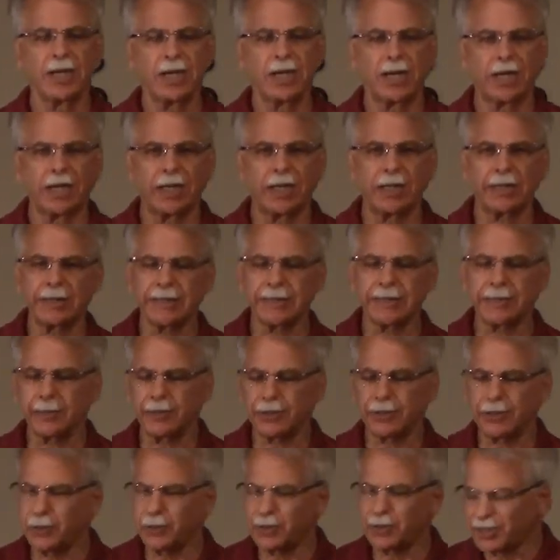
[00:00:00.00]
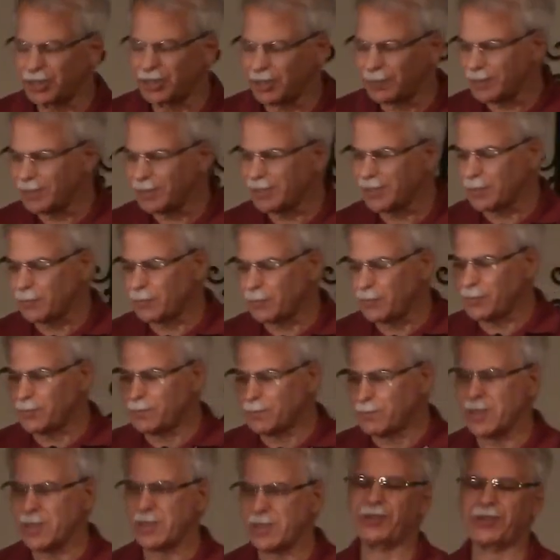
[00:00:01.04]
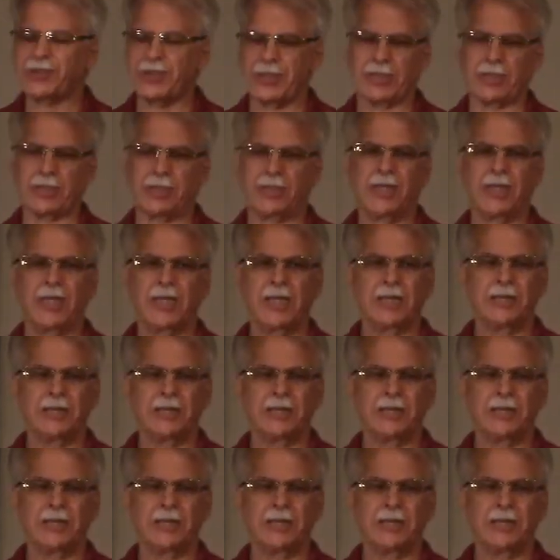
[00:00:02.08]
but there was something that was missing,